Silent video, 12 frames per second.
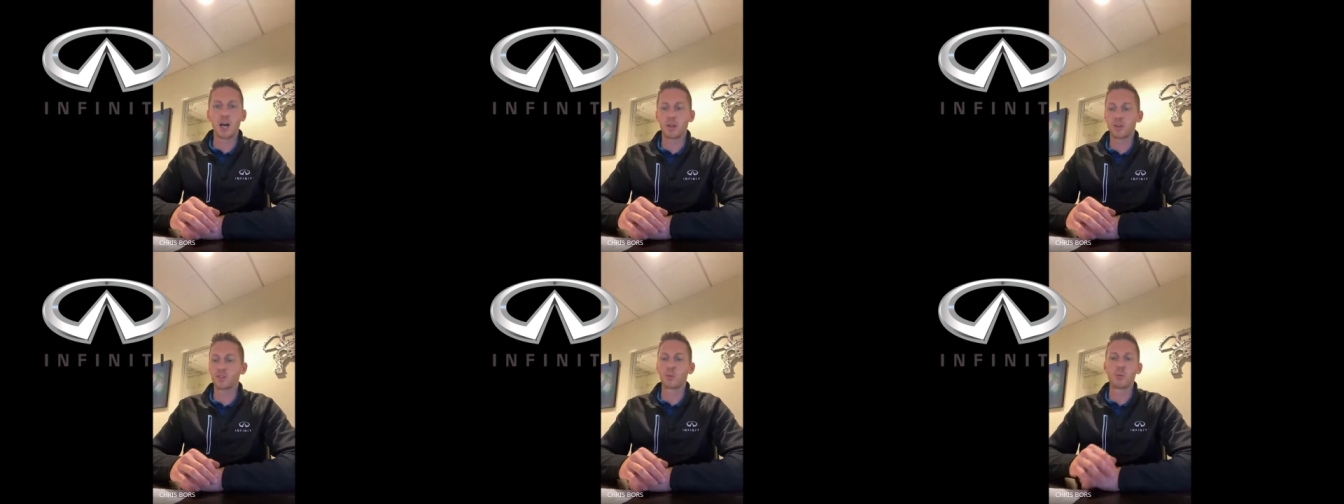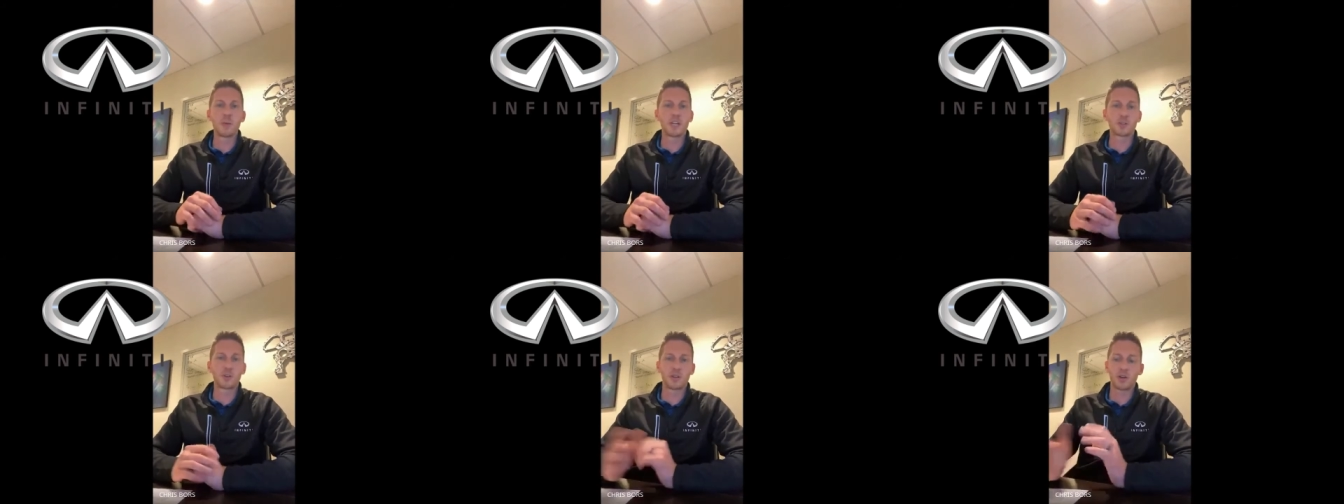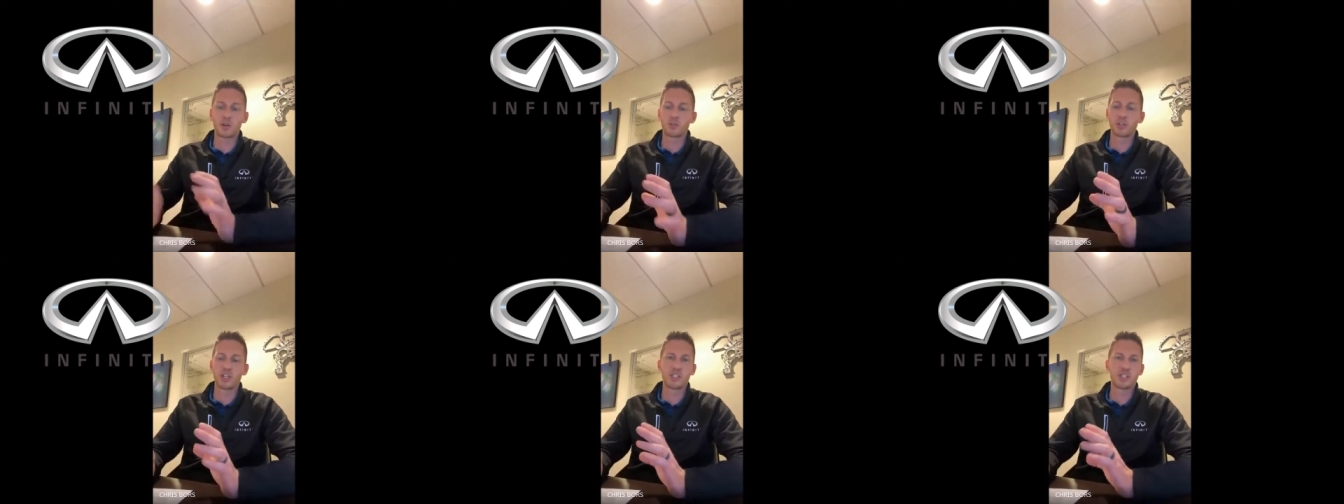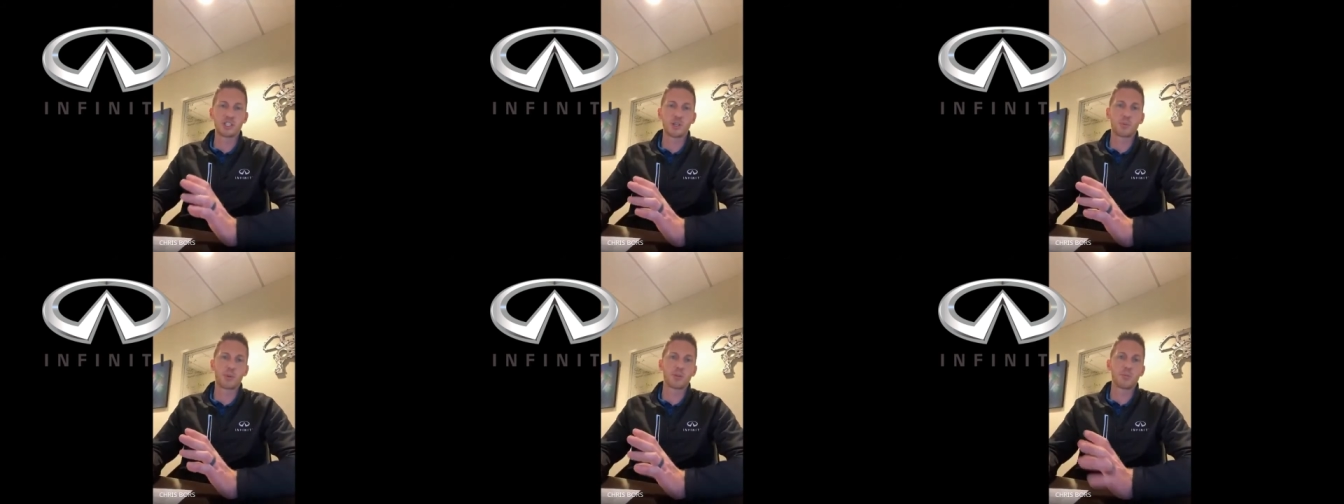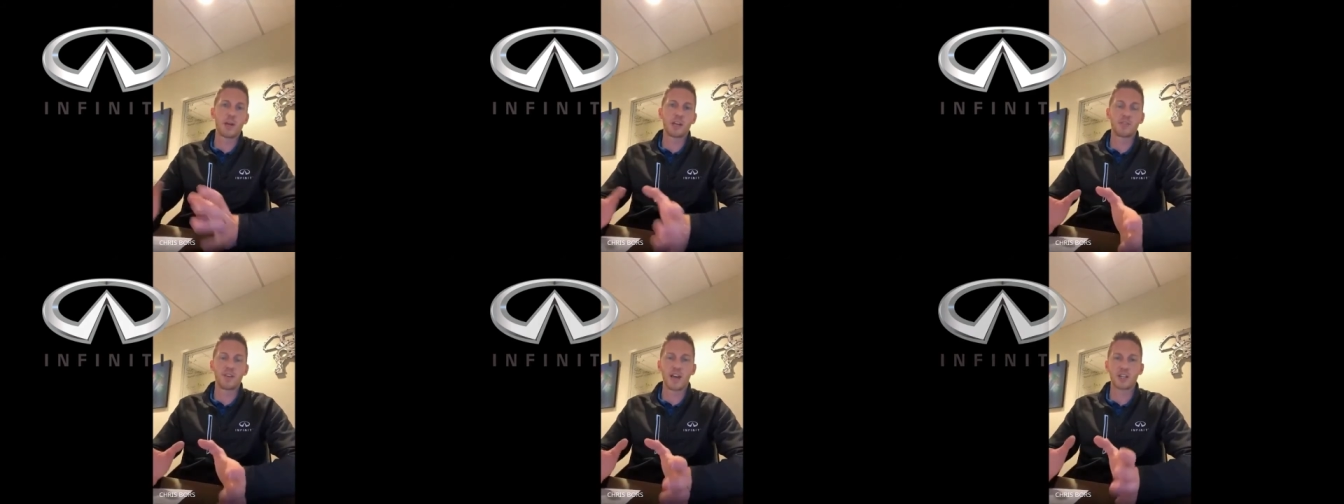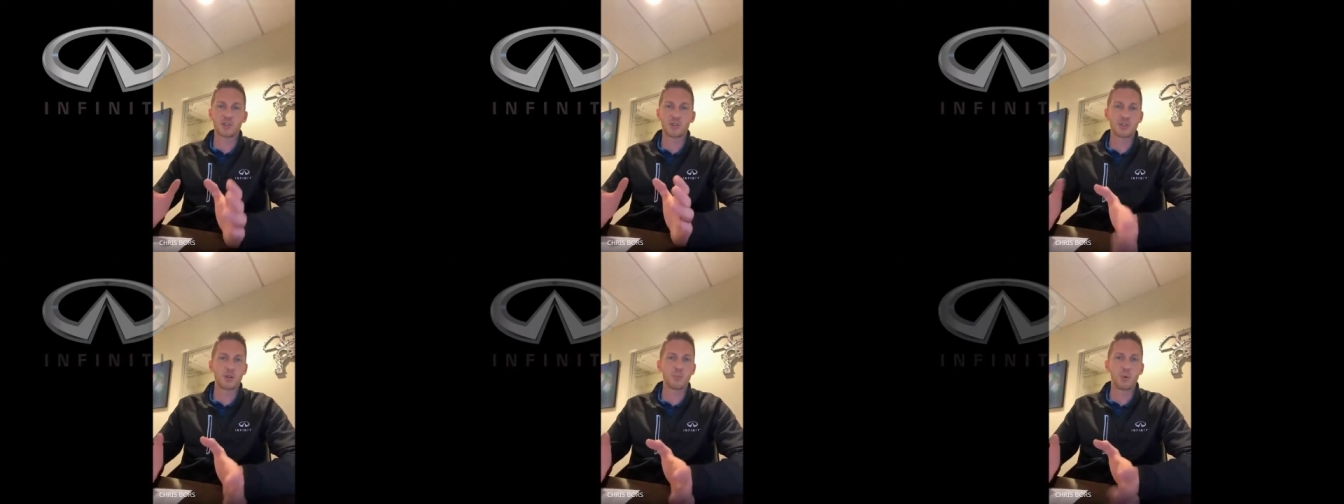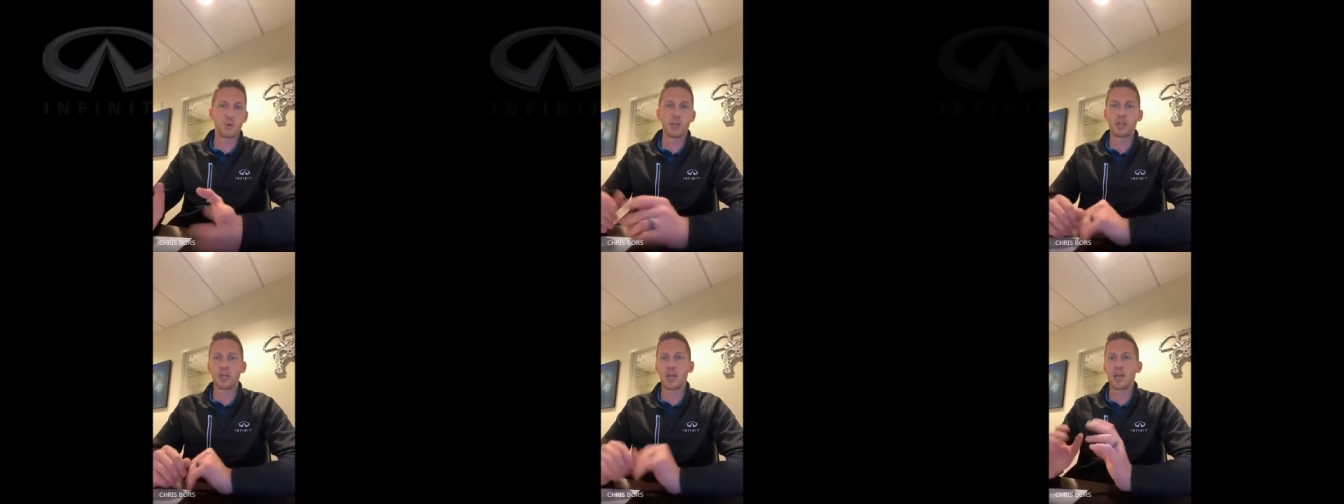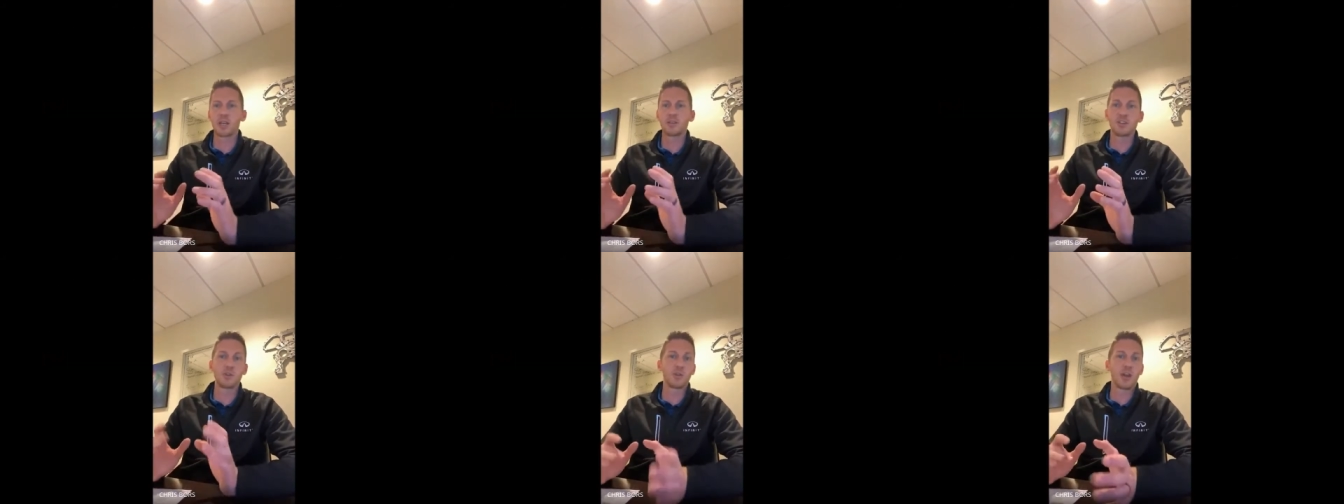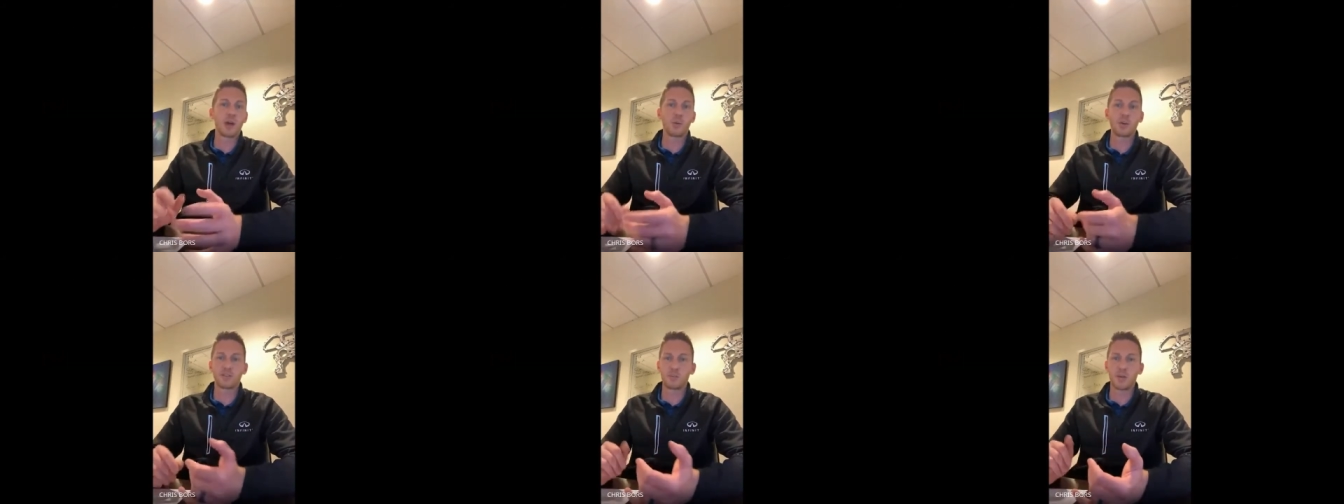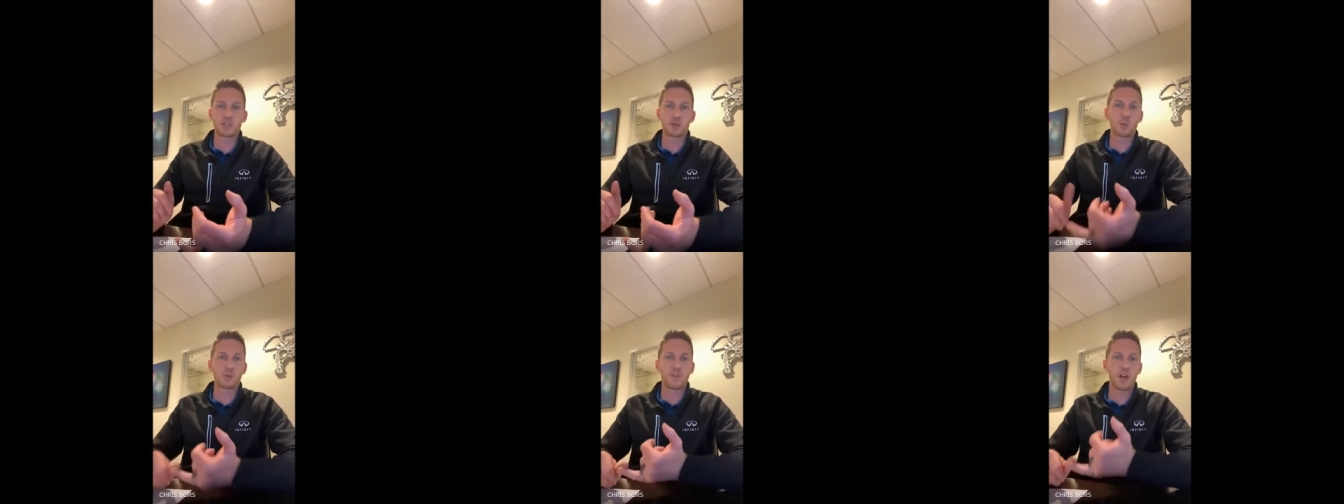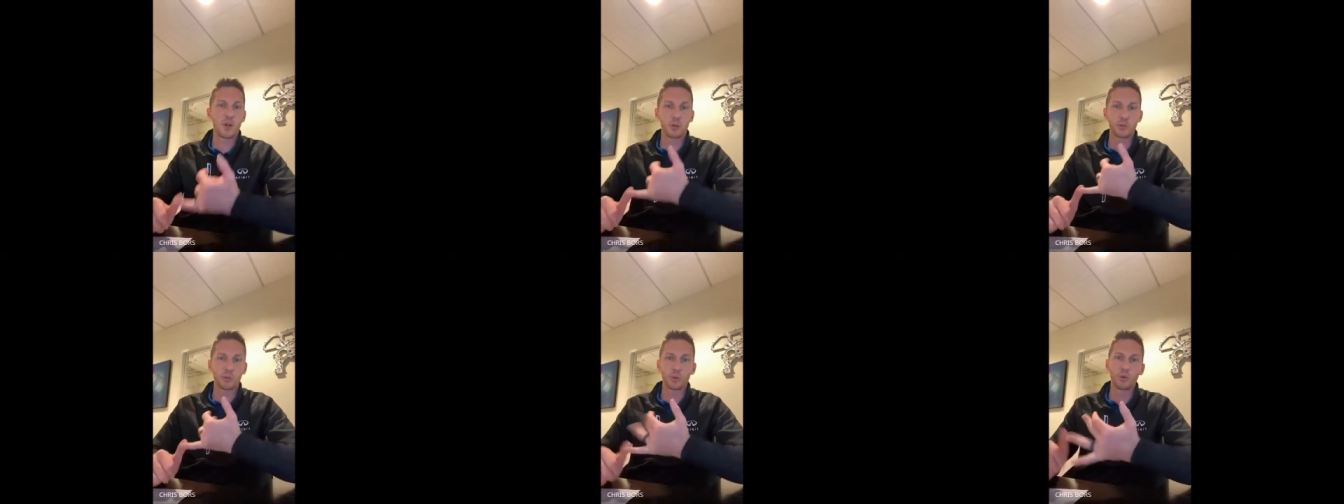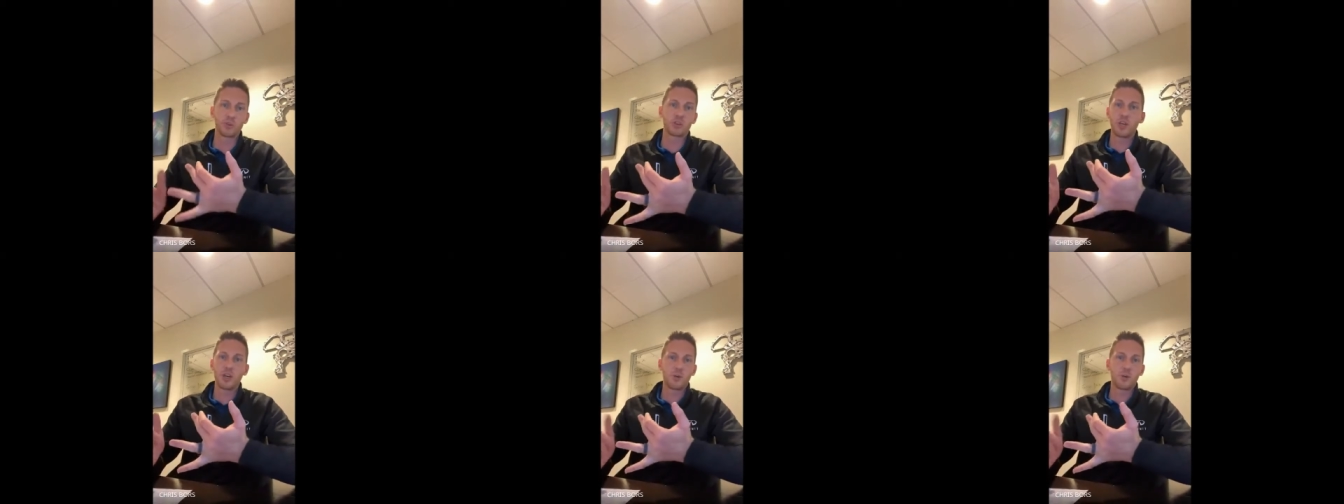So we make sure that our relationship with the manufacturer is on point. And to do that, we have to make sure that we're following the rules.